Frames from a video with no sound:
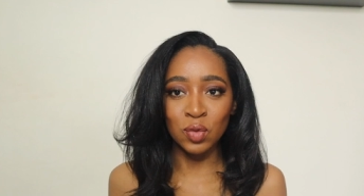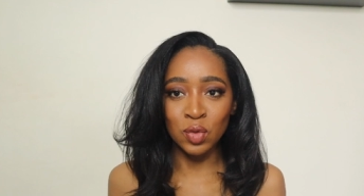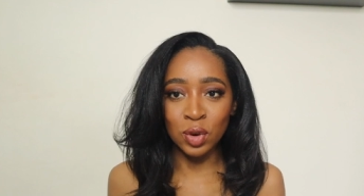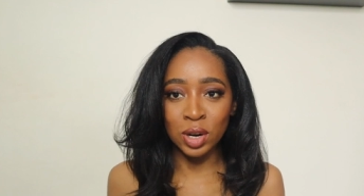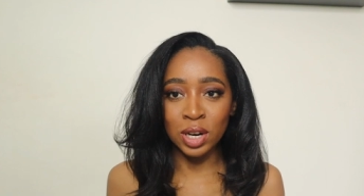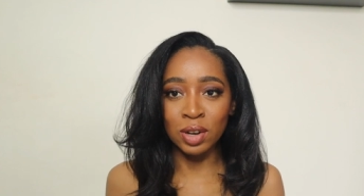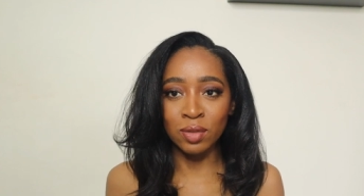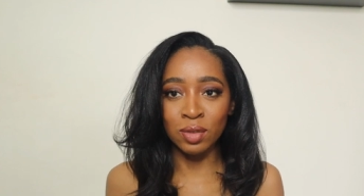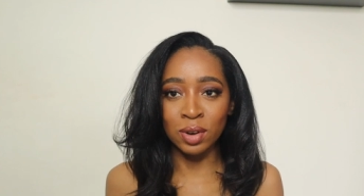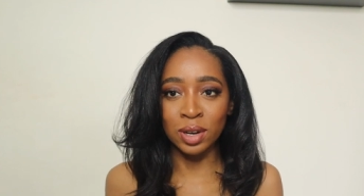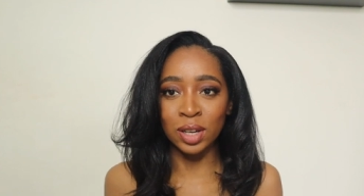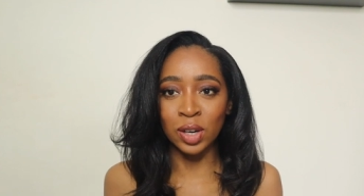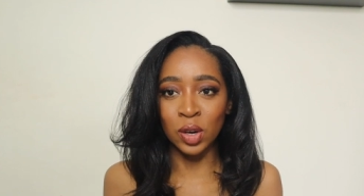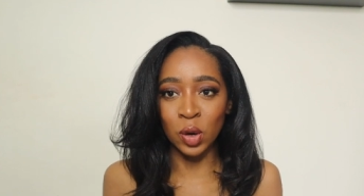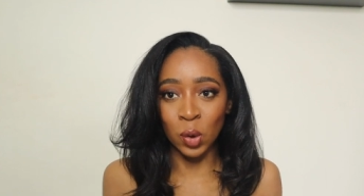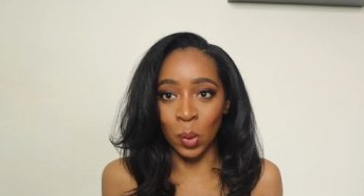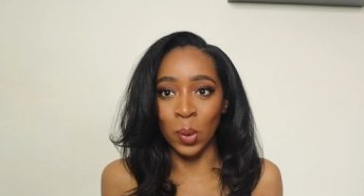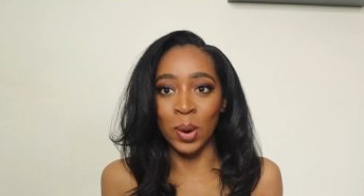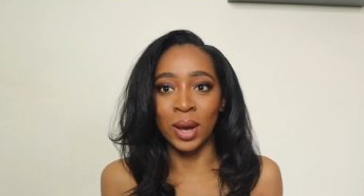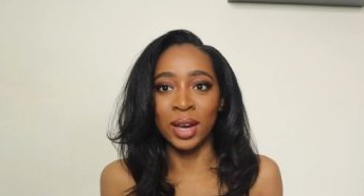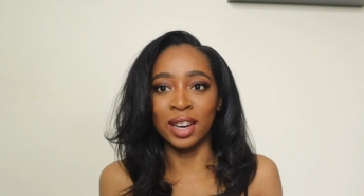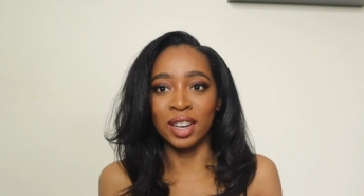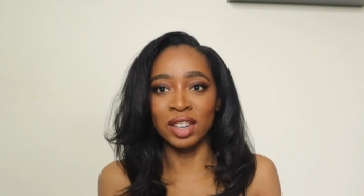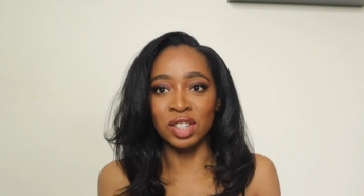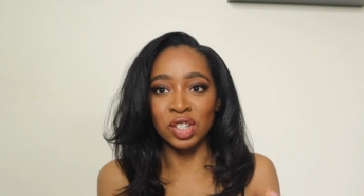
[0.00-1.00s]
really really
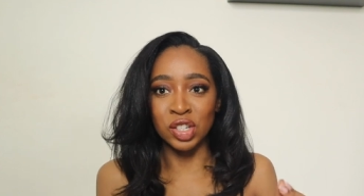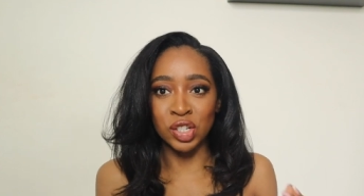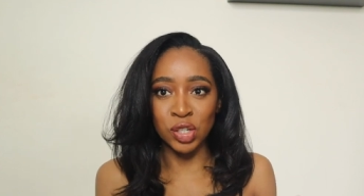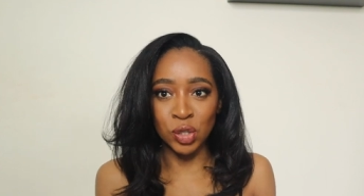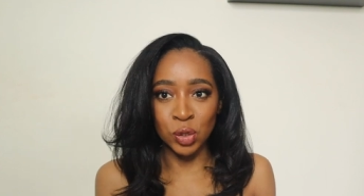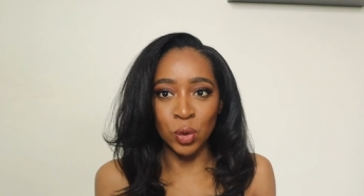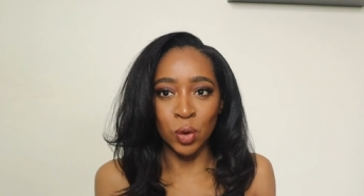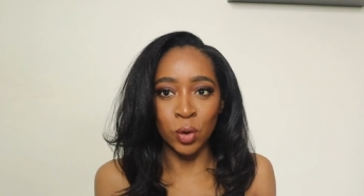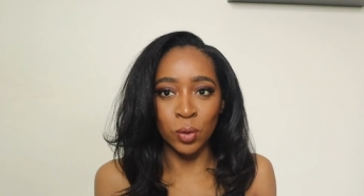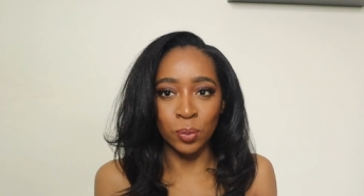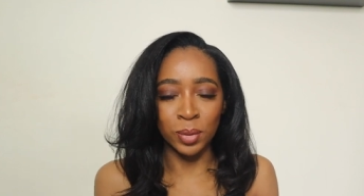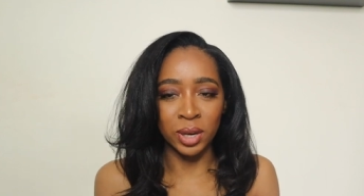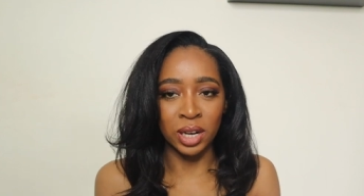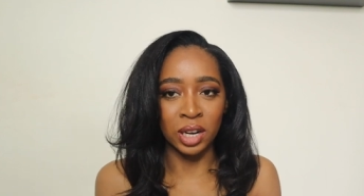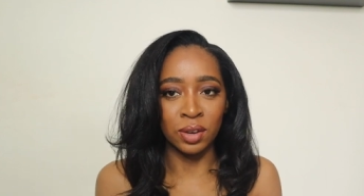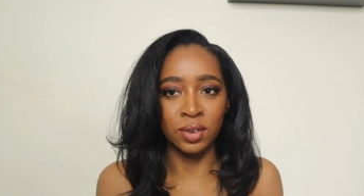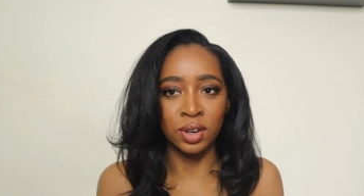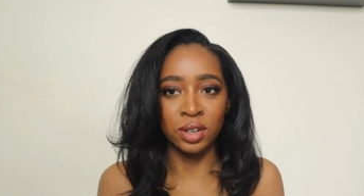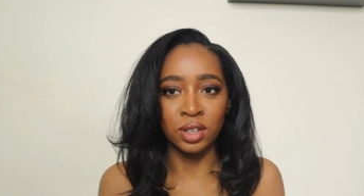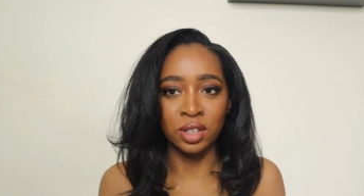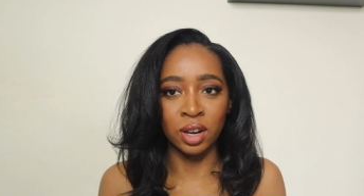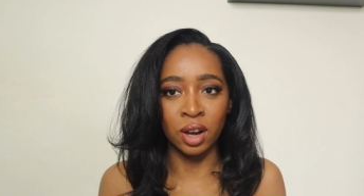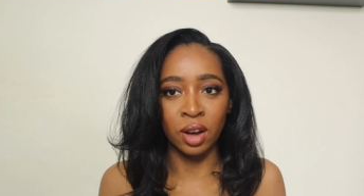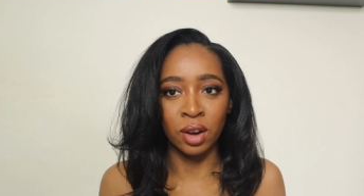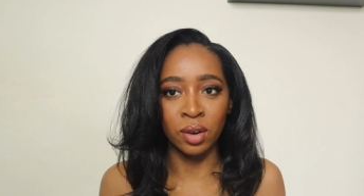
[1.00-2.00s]
quick and short mini
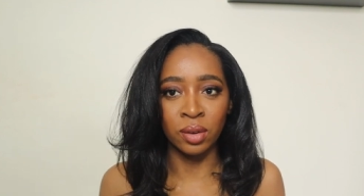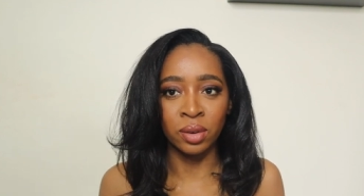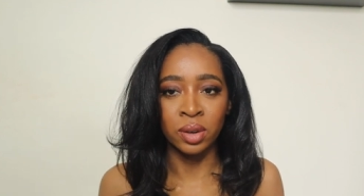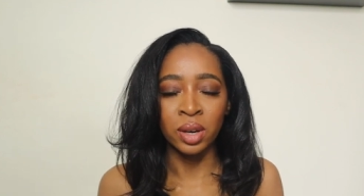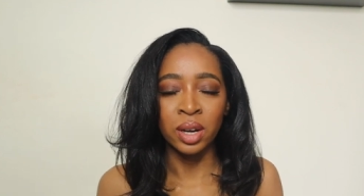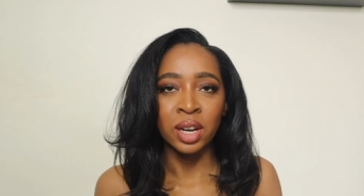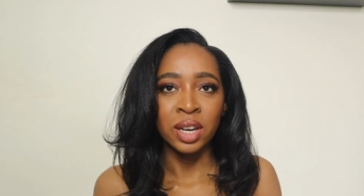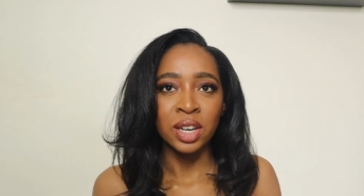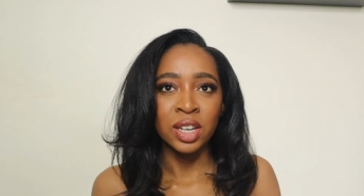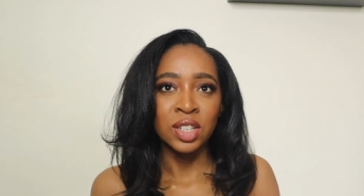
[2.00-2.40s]
video